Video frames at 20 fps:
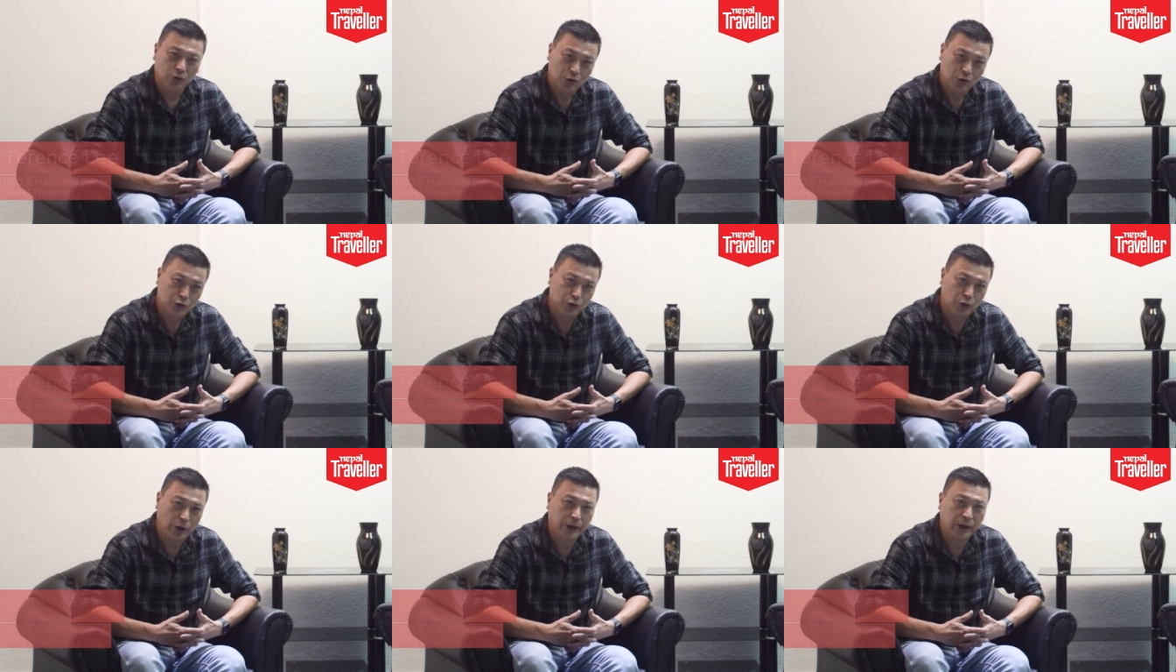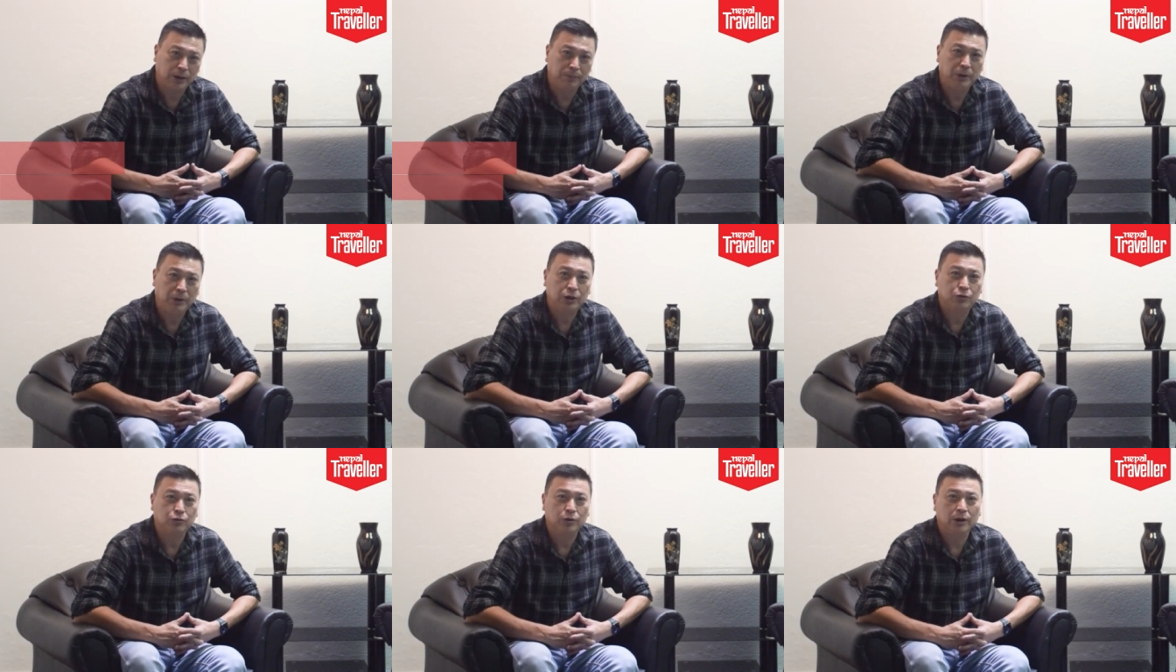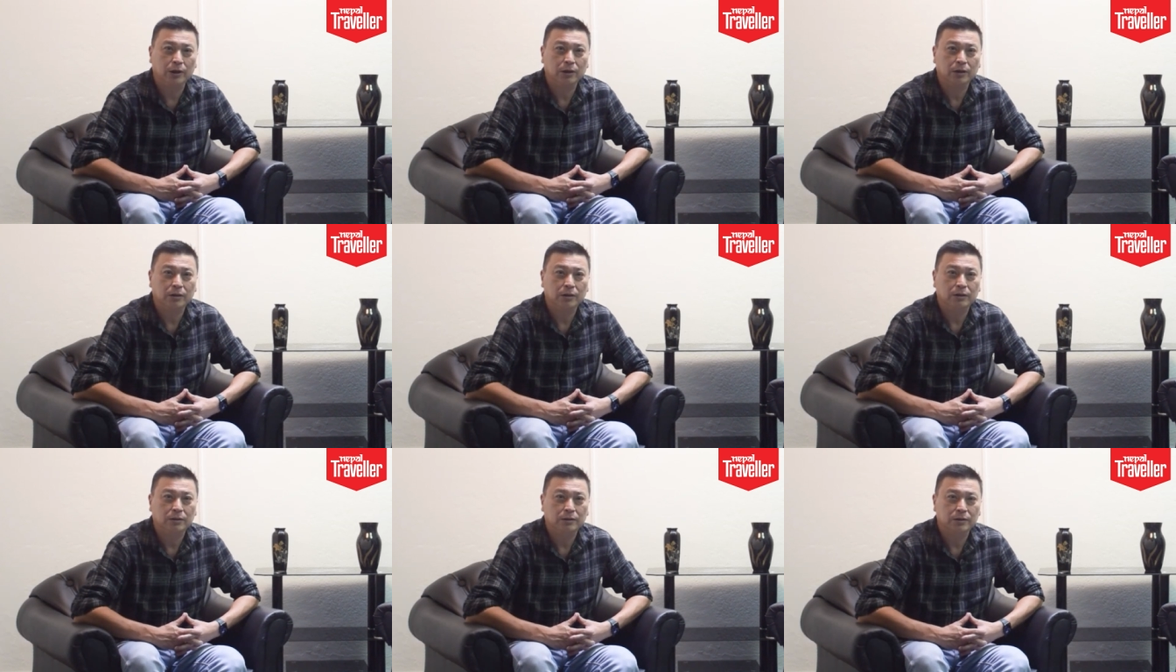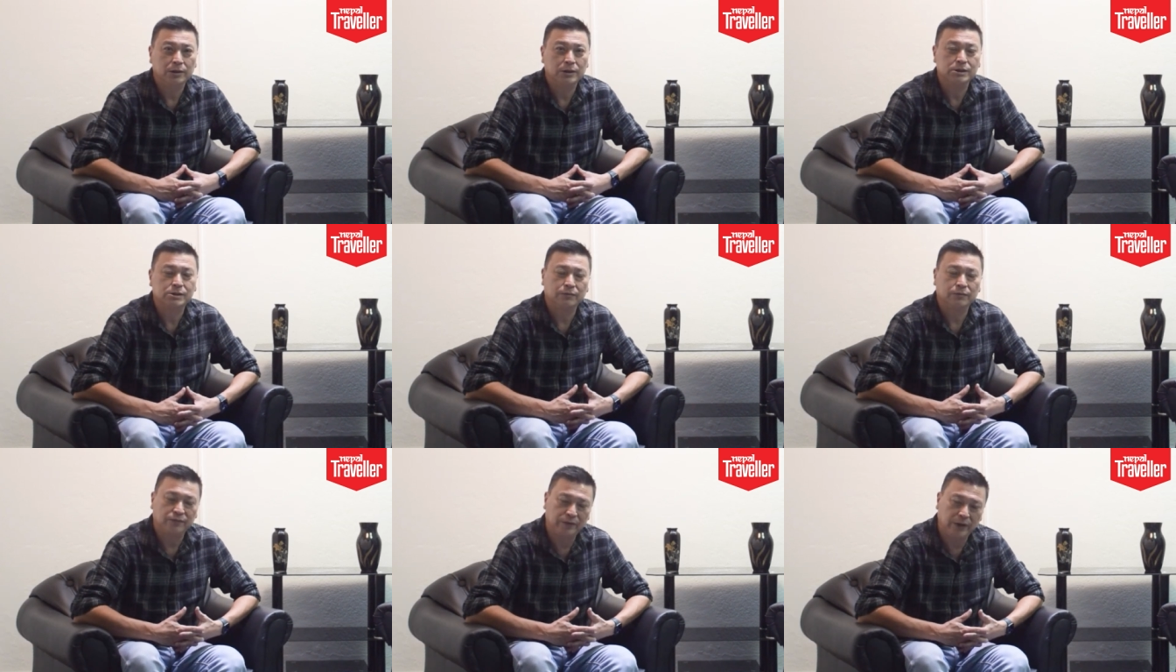Joining me today is
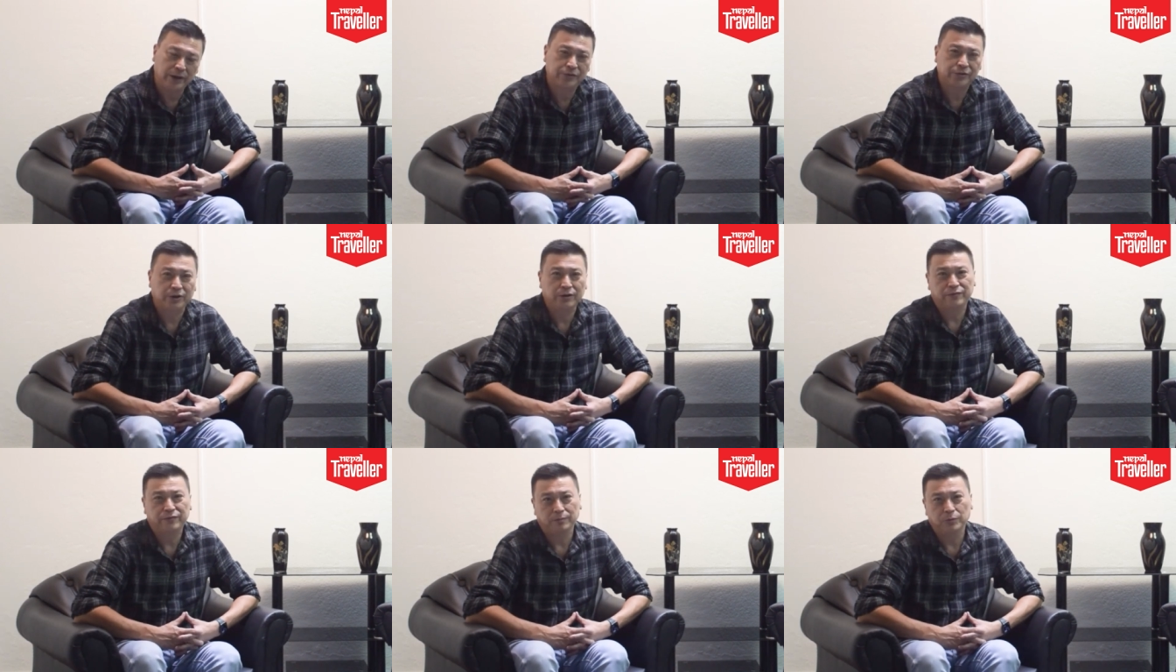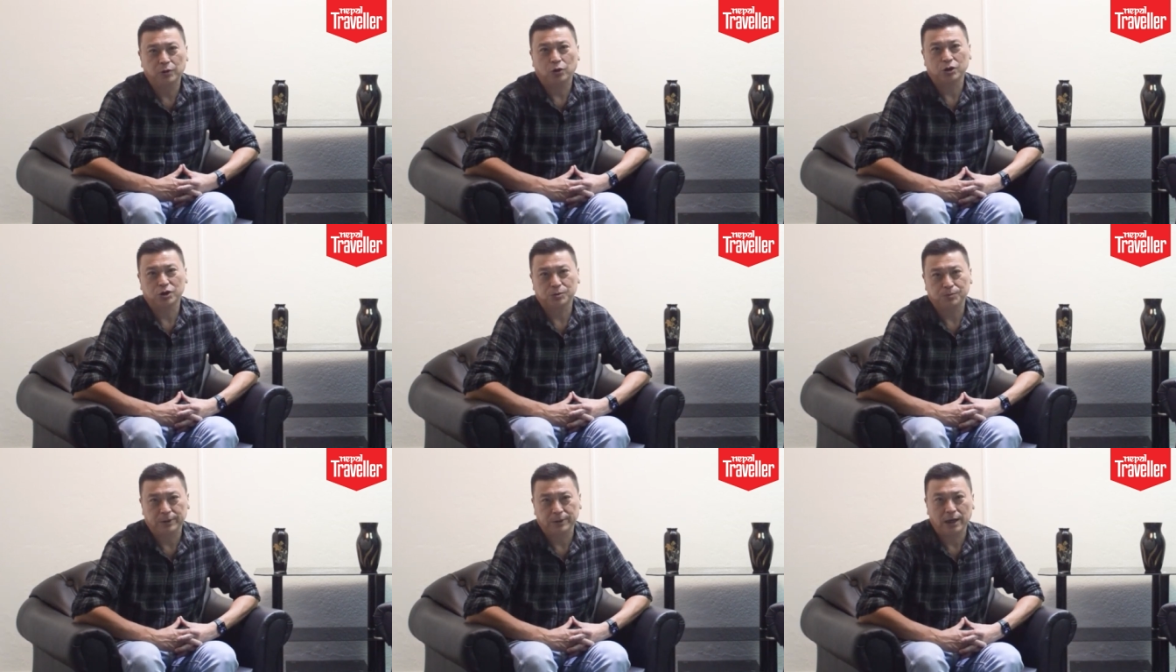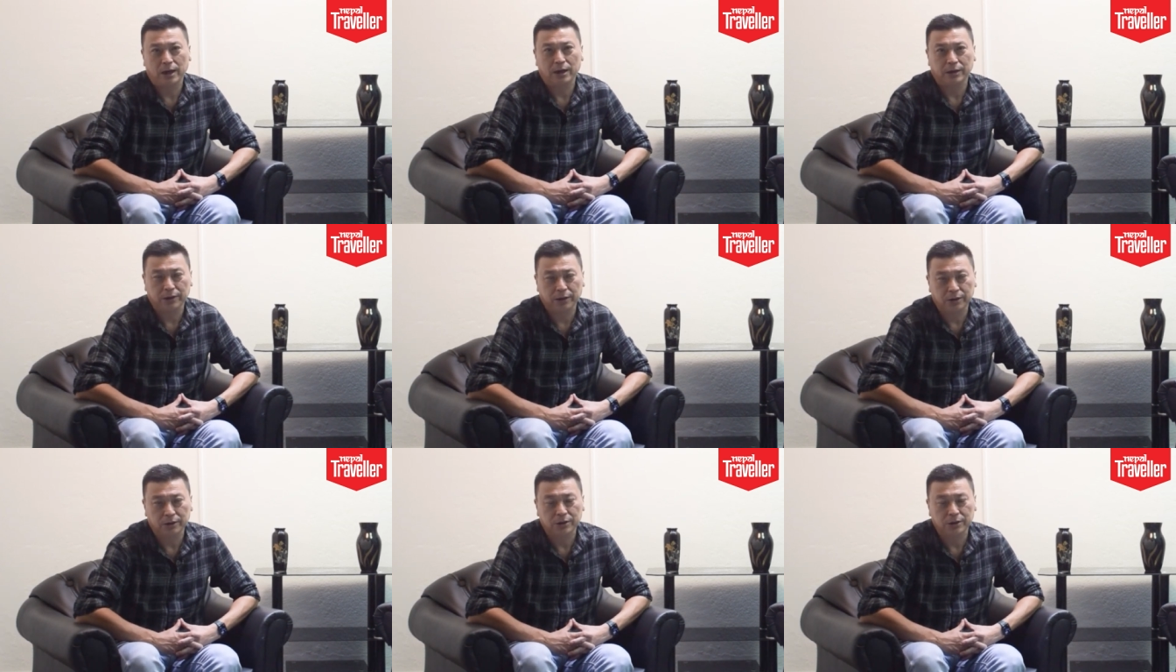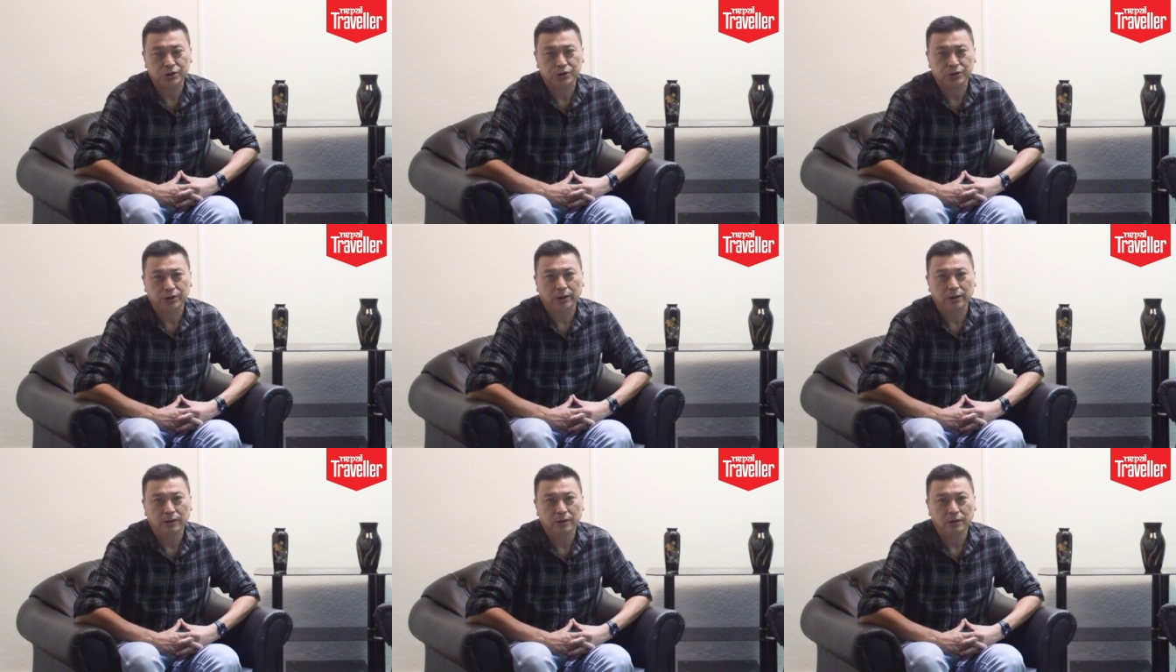a veteran from the hospitality
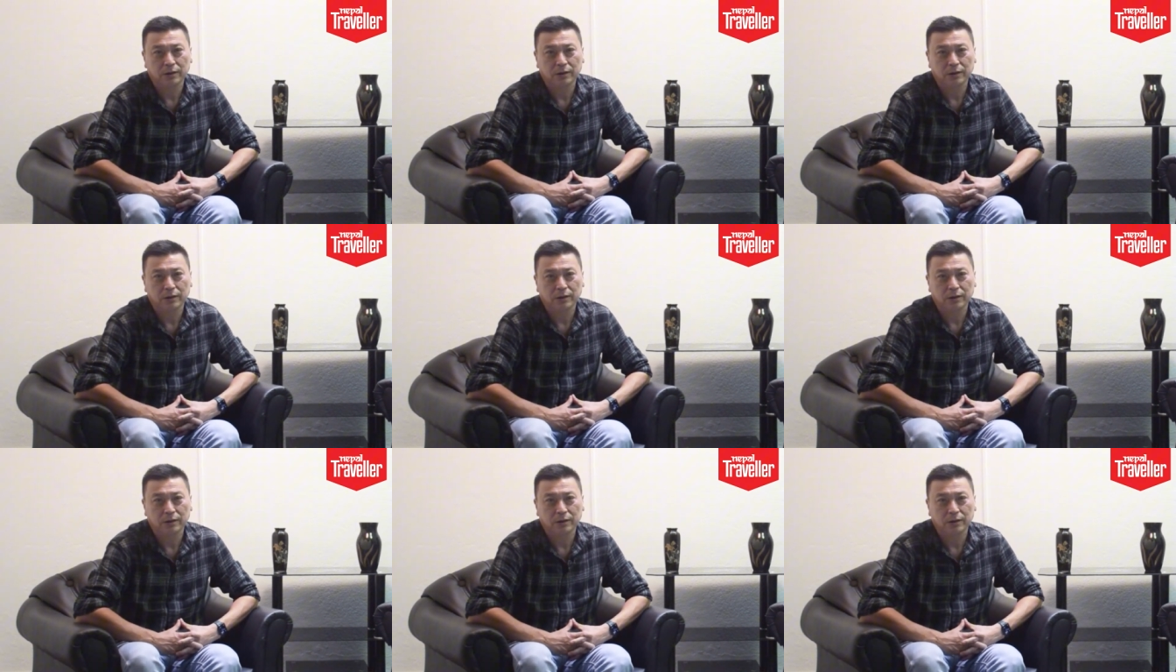industry.